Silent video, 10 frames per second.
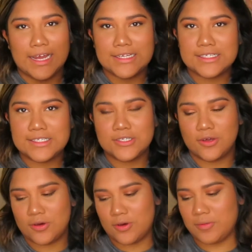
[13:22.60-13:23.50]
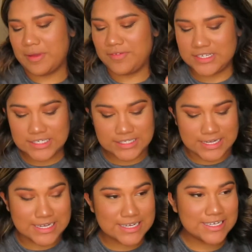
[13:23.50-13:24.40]
guys, so my face is
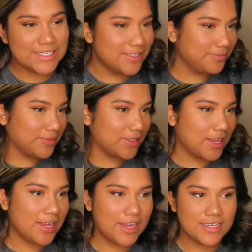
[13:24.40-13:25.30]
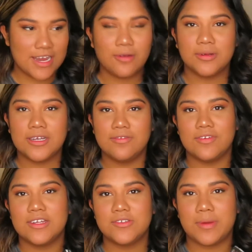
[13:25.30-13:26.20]
done, and now we're gonna
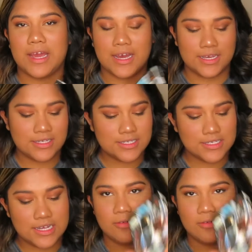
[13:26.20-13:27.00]
finish my eyes.